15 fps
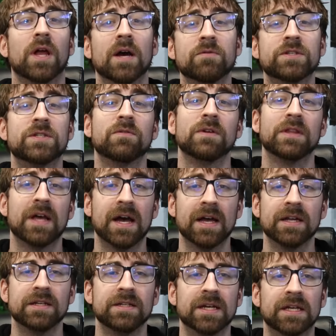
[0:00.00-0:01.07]
I was doing
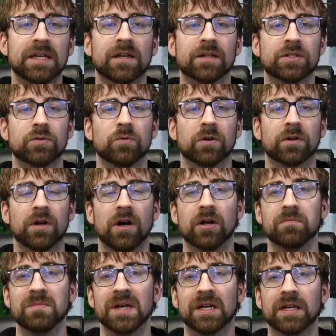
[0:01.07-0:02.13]
that, Nikki got to work
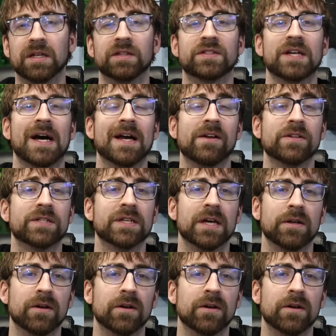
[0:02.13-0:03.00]
on making tile set